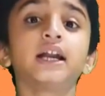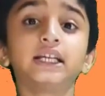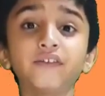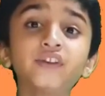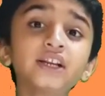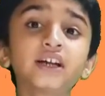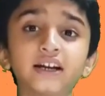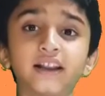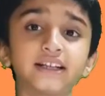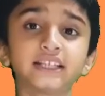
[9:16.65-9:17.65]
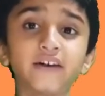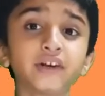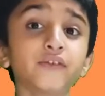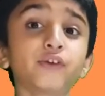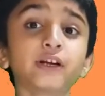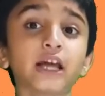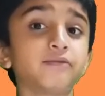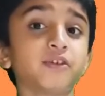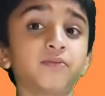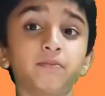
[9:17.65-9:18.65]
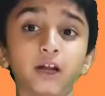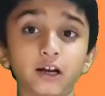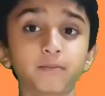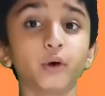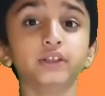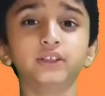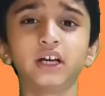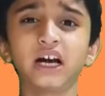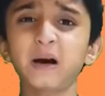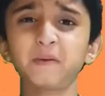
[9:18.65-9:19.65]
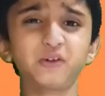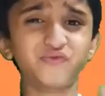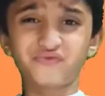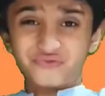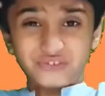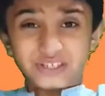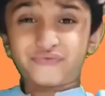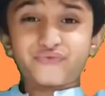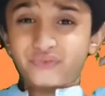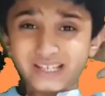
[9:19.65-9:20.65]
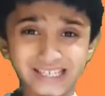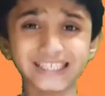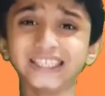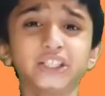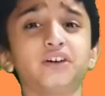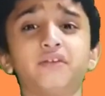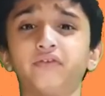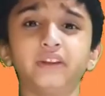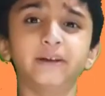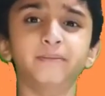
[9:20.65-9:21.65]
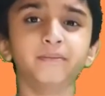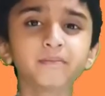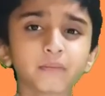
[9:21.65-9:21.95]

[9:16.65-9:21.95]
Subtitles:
Different countries have different type of plug points, about 15 of them.